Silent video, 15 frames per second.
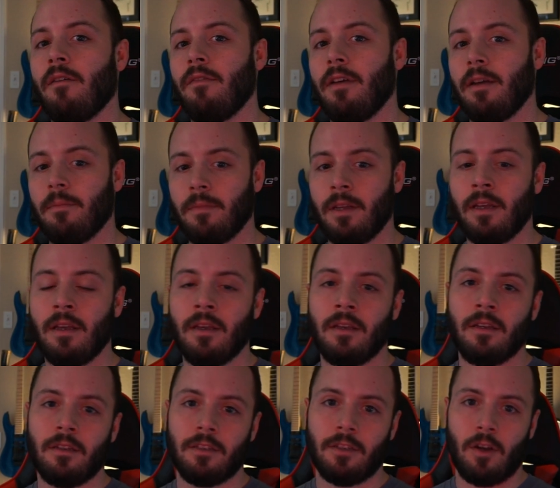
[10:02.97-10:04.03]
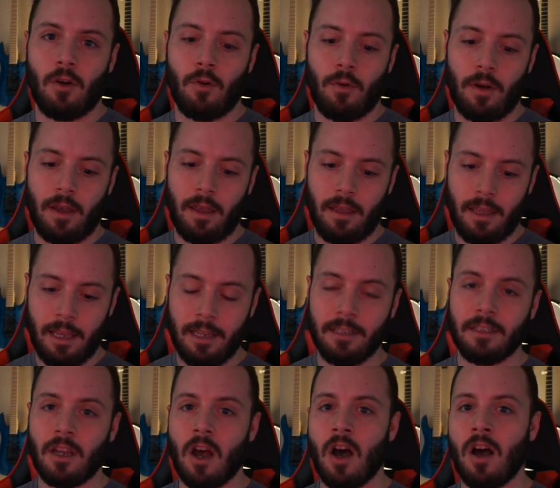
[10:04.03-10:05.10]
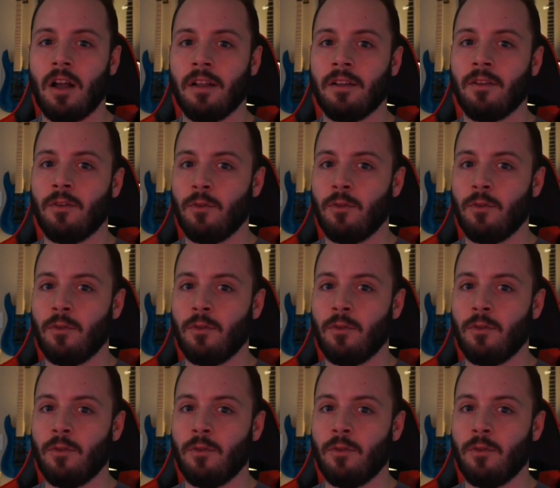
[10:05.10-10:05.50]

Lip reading: him. So he's gone.